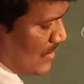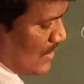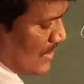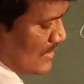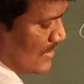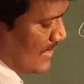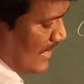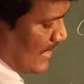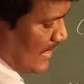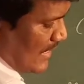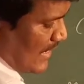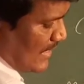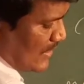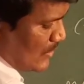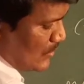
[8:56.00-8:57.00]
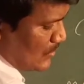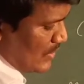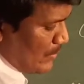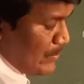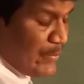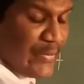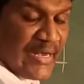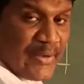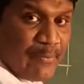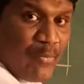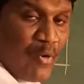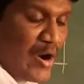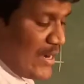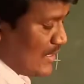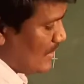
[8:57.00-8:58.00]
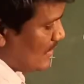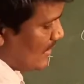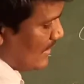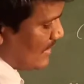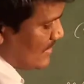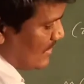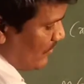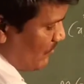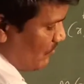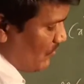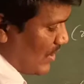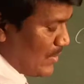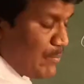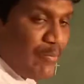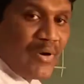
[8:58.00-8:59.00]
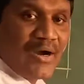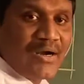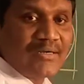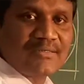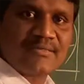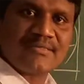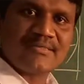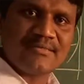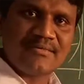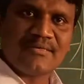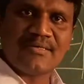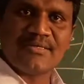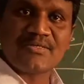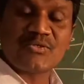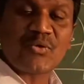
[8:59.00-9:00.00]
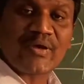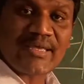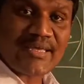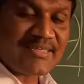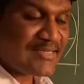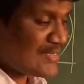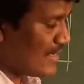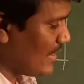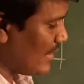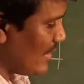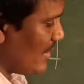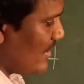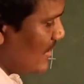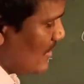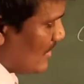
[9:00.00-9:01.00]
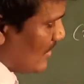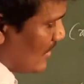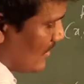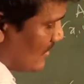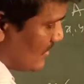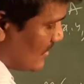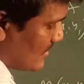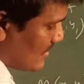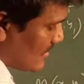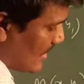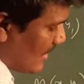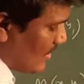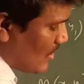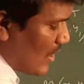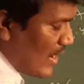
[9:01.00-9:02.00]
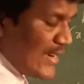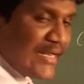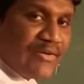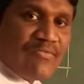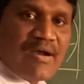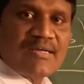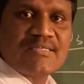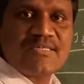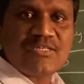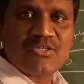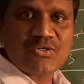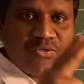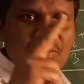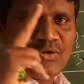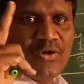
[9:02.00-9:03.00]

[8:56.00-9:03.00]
centroid to the midpoint it is a 1 part. So I can say this centroid divides into